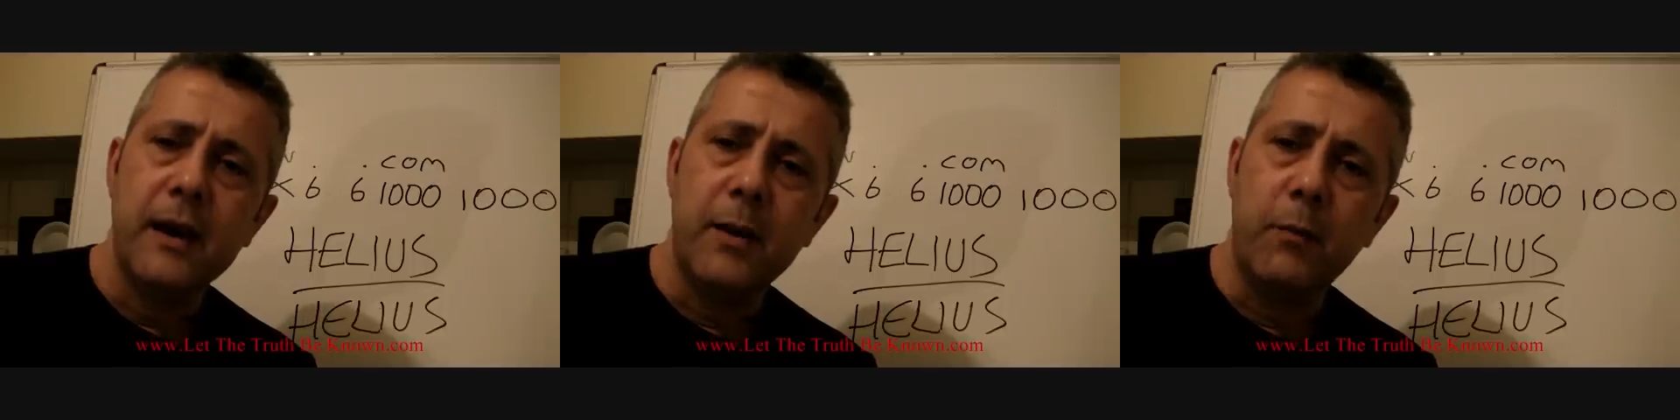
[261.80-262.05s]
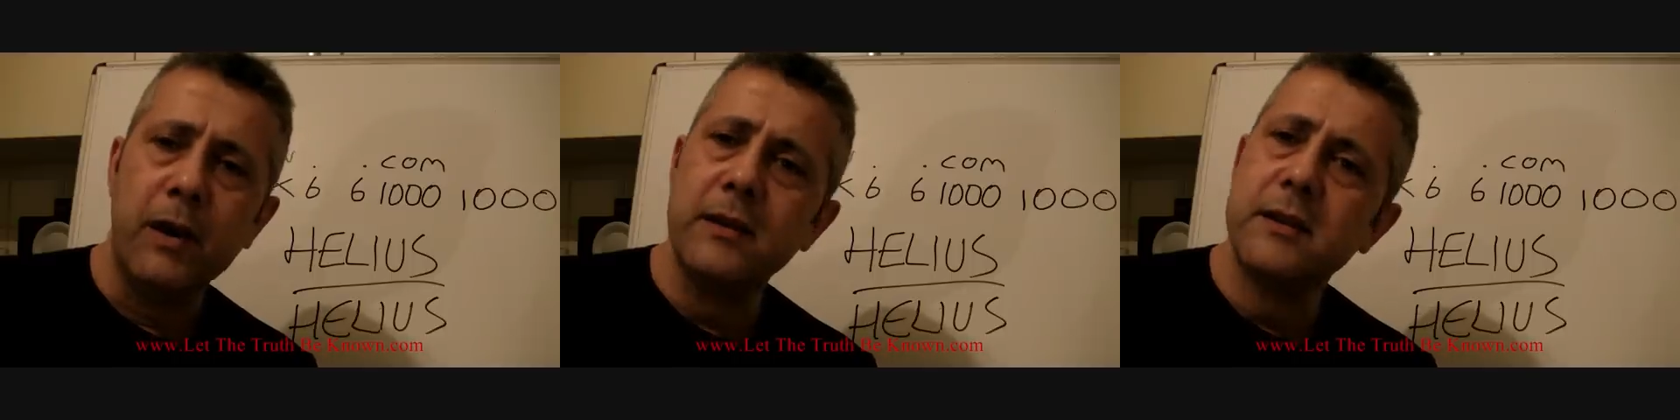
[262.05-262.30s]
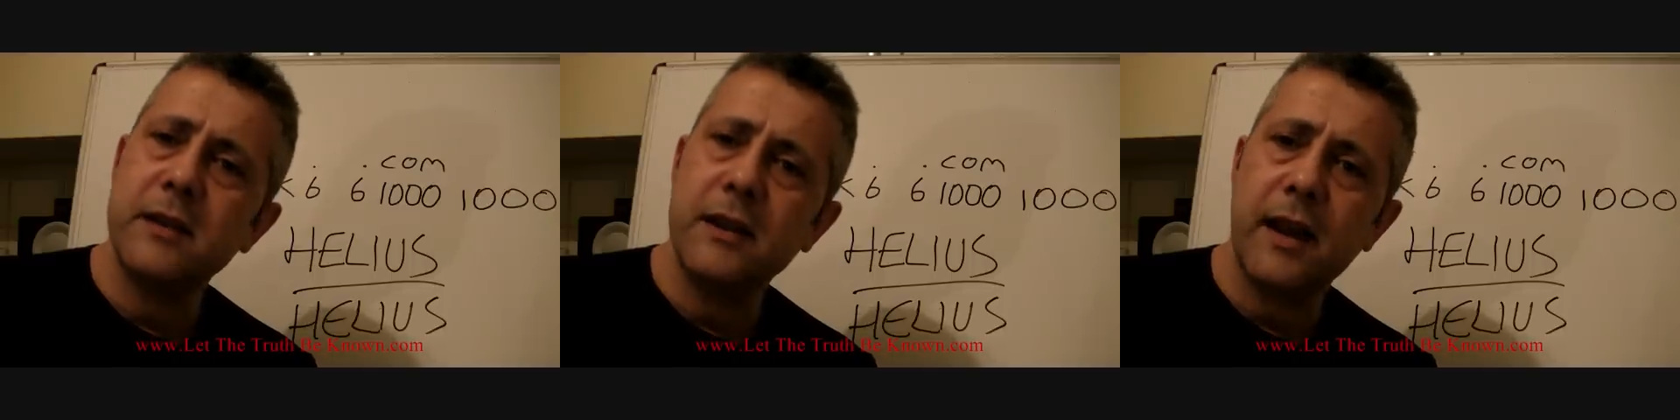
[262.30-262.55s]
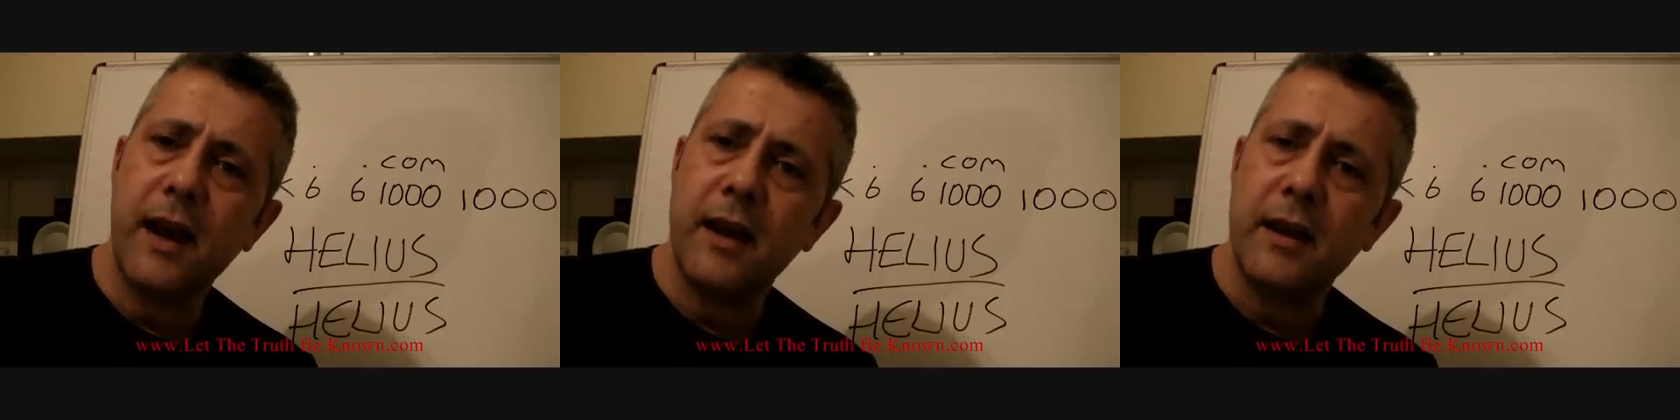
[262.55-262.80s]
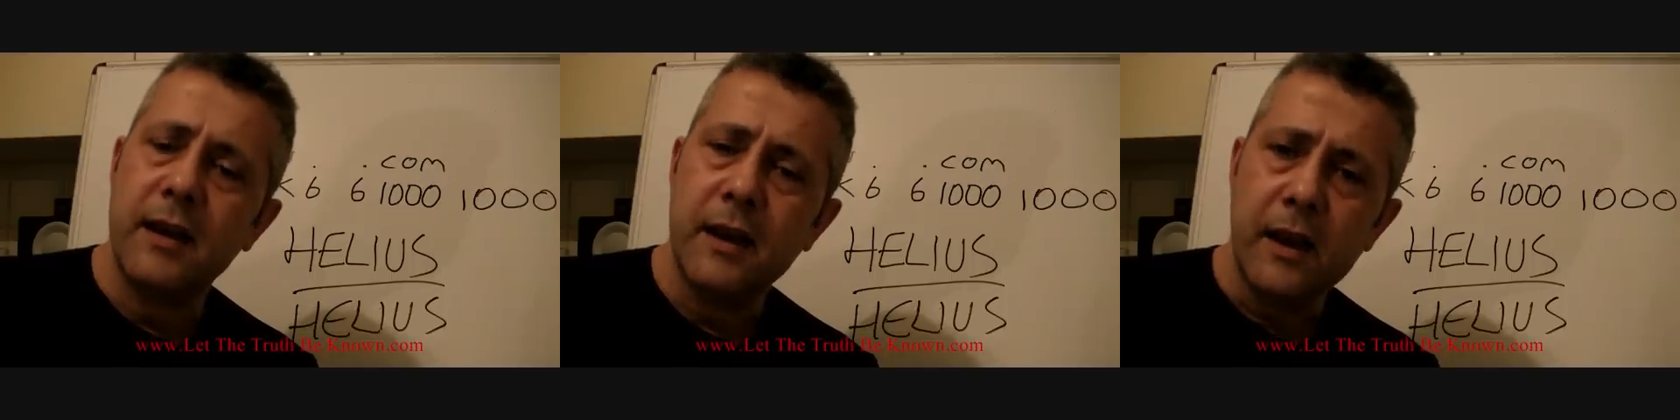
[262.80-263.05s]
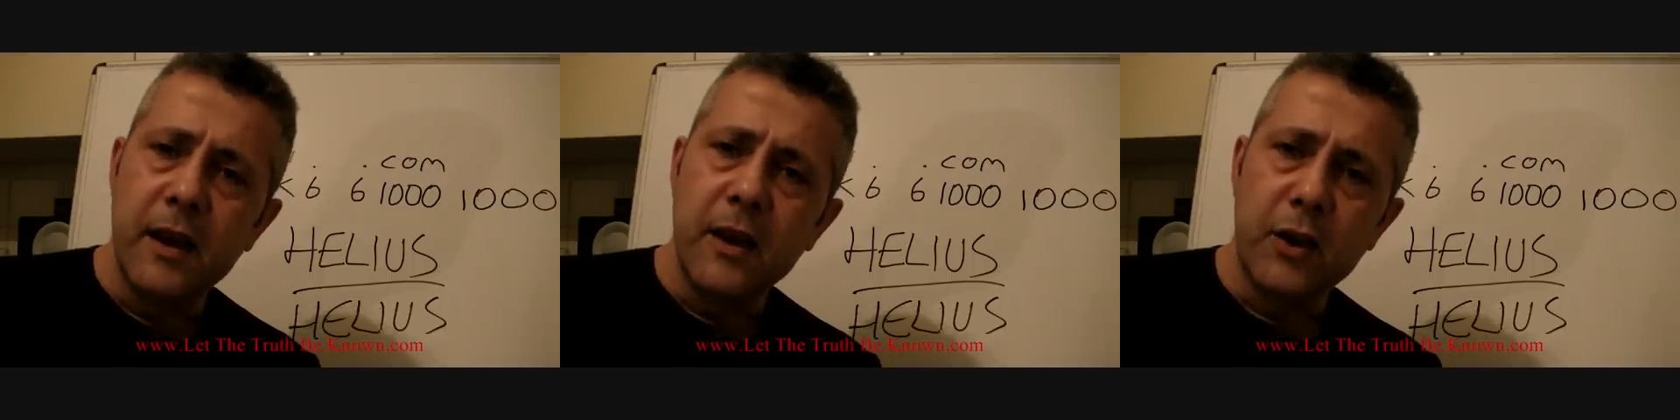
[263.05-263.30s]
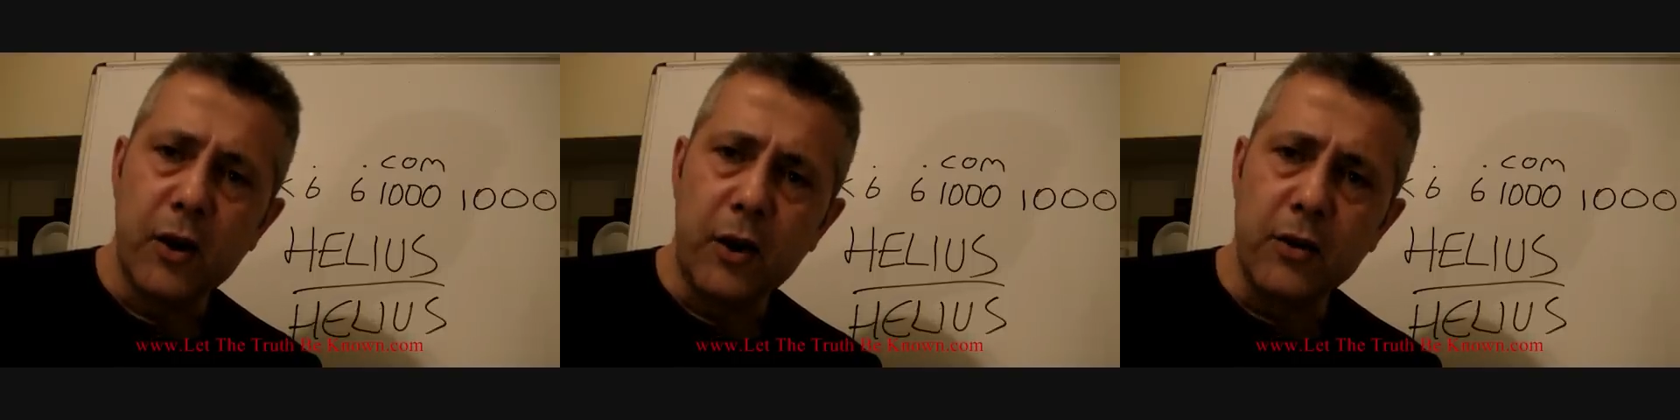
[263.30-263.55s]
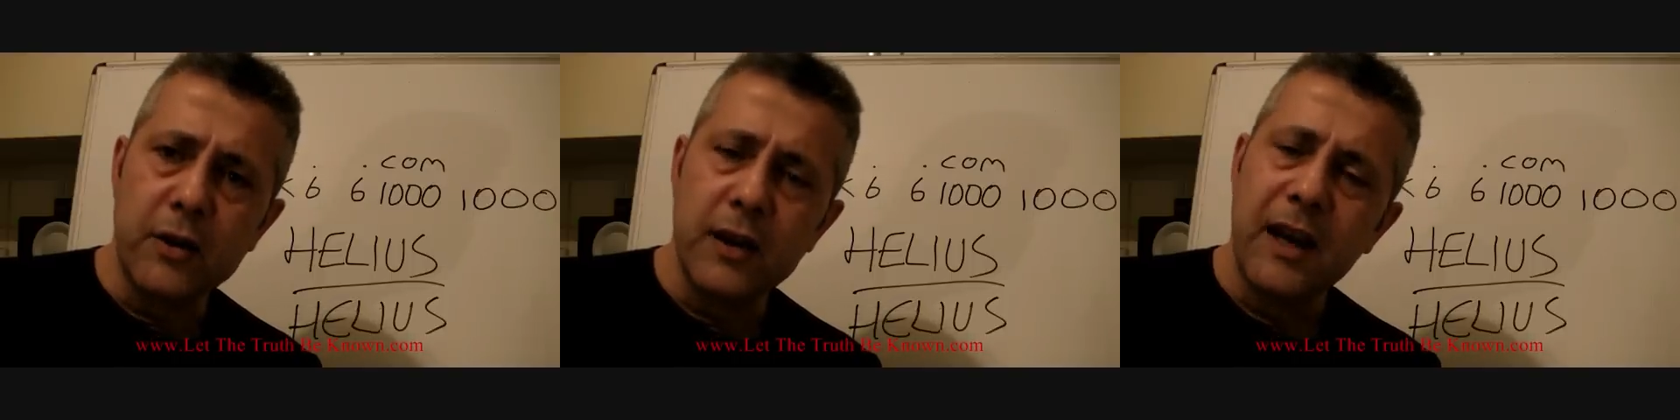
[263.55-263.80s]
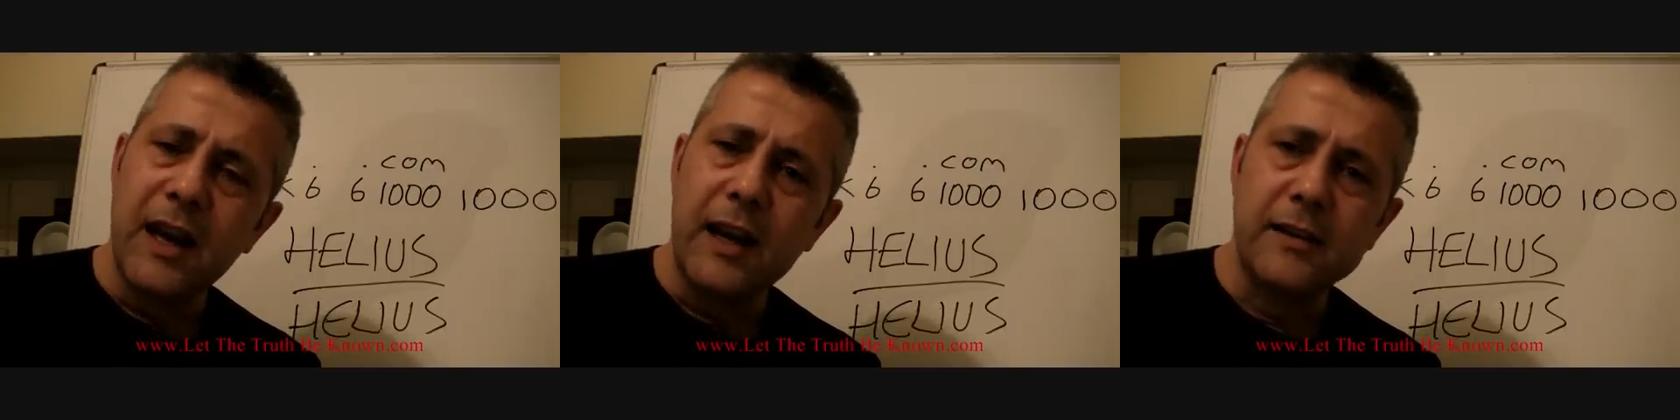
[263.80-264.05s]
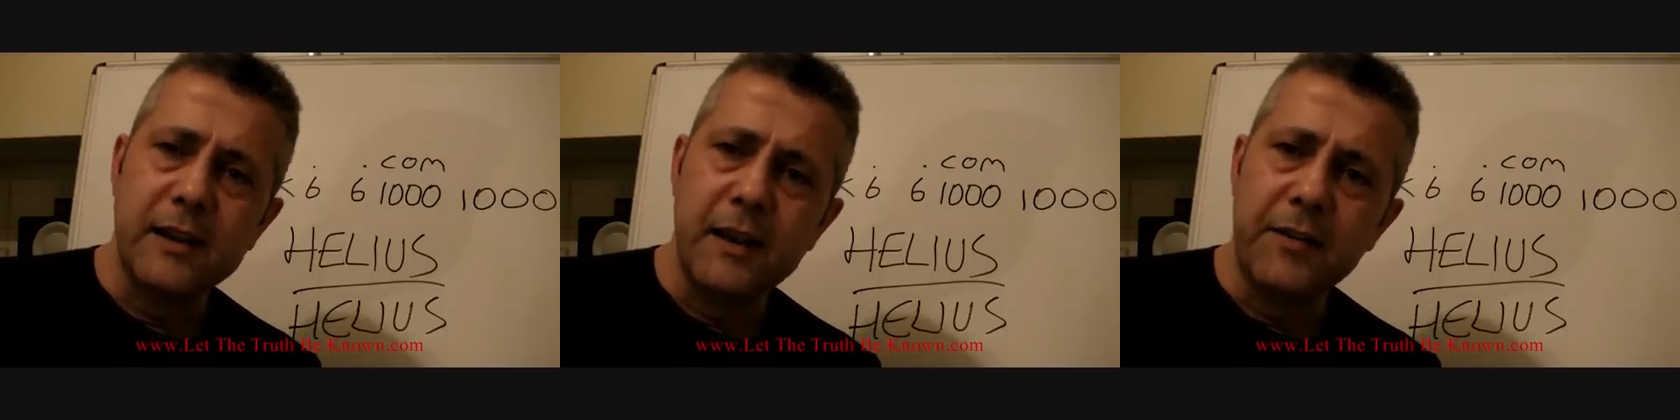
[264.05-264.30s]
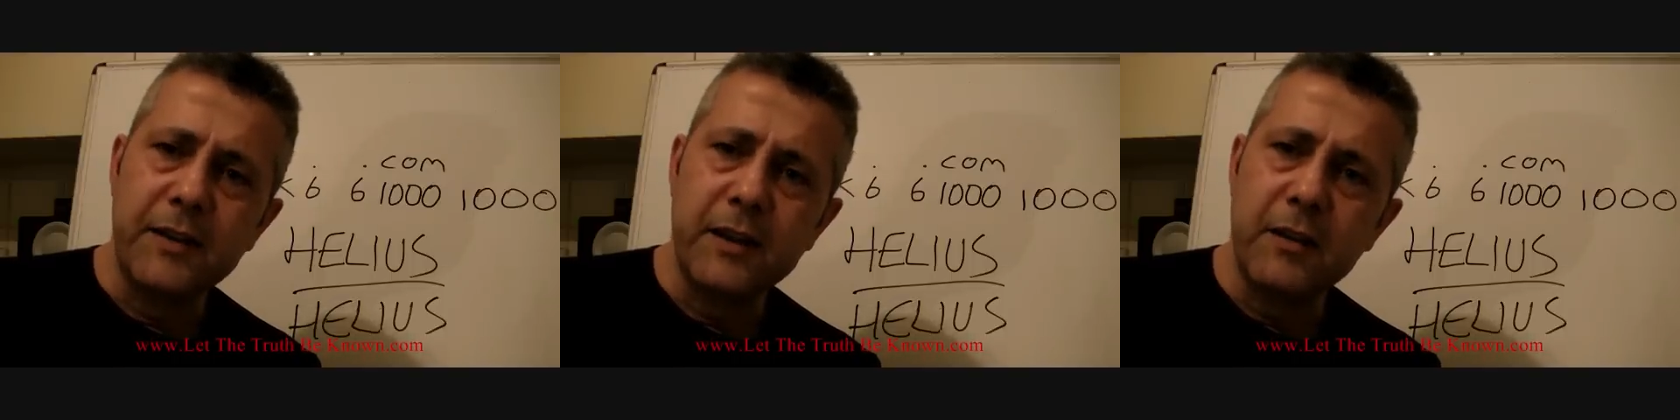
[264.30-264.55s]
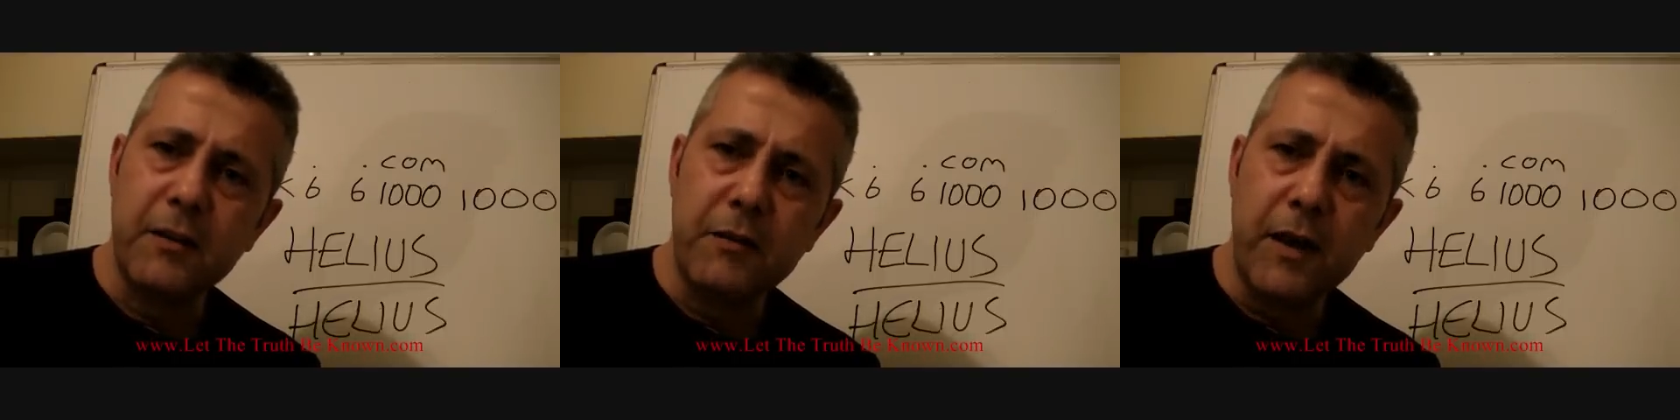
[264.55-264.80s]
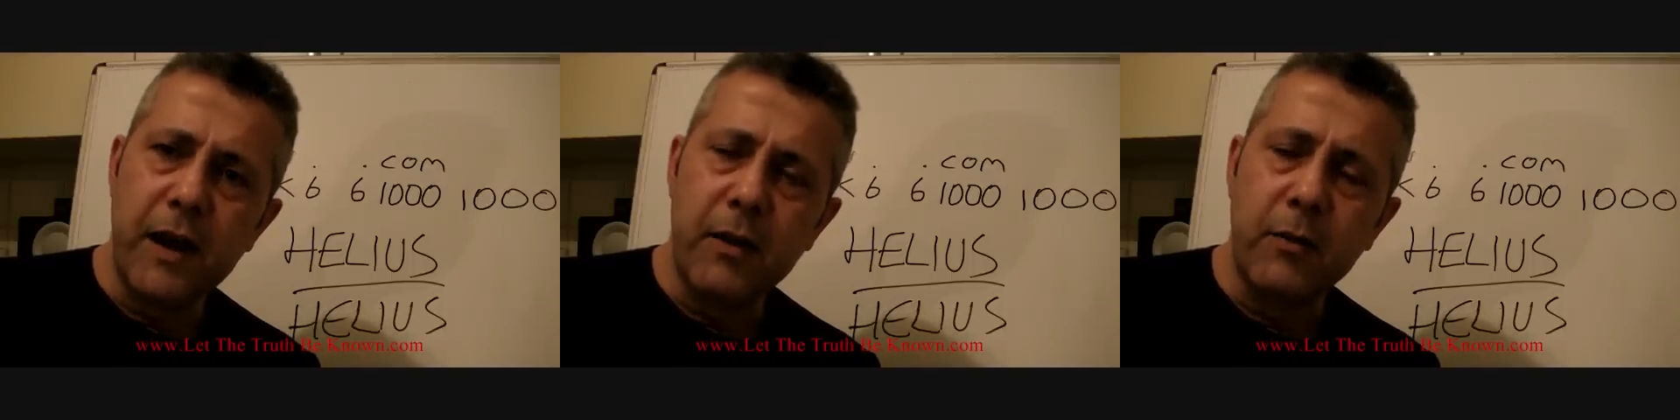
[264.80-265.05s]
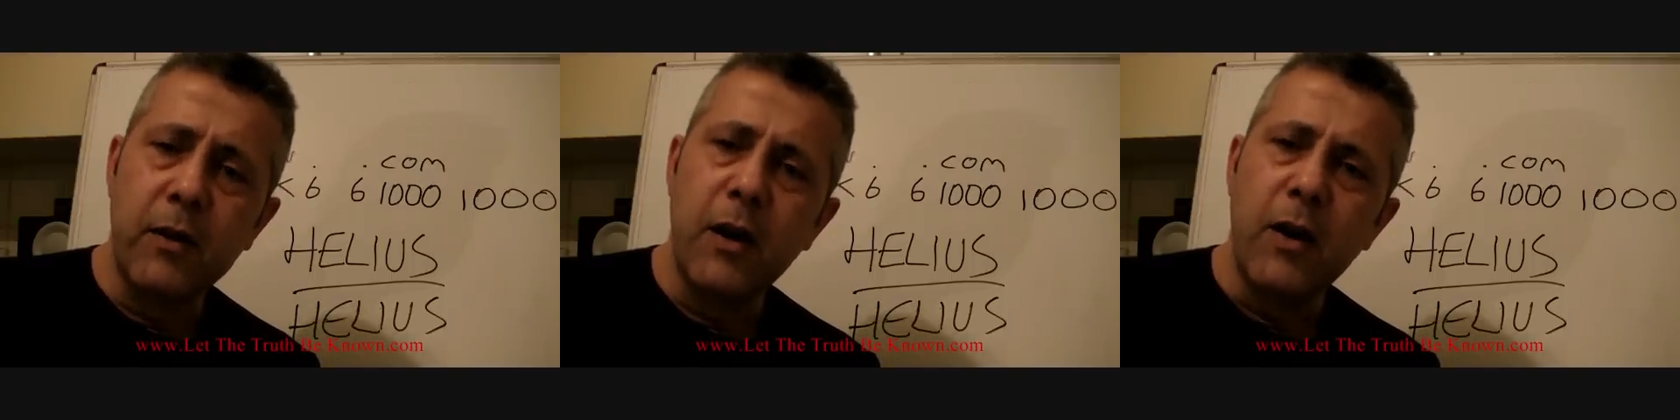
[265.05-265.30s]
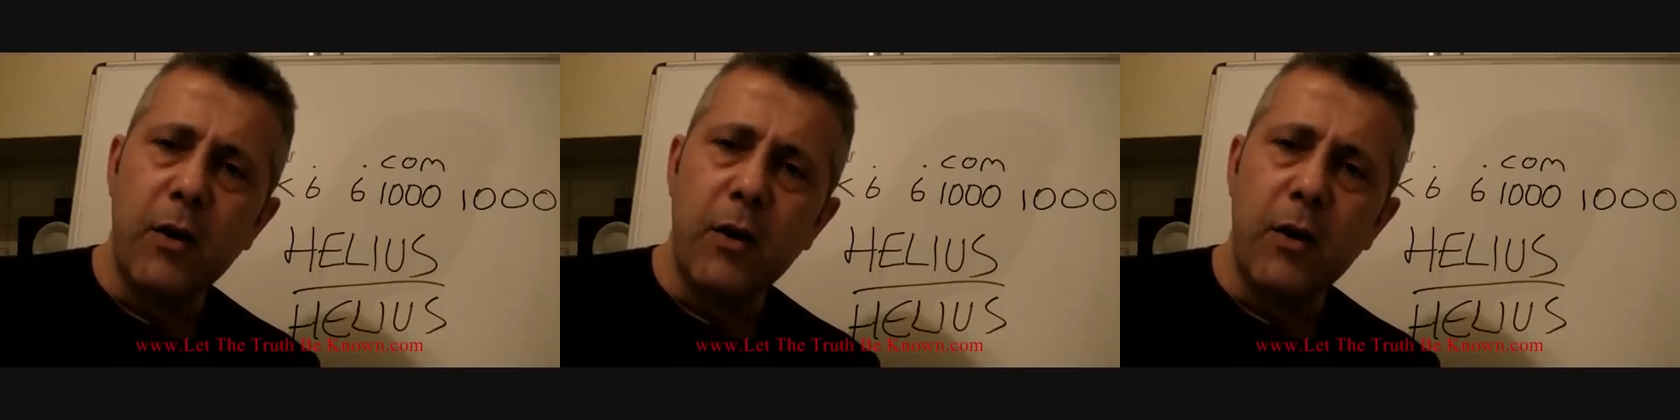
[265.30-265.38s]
And once again, God has lifted the veil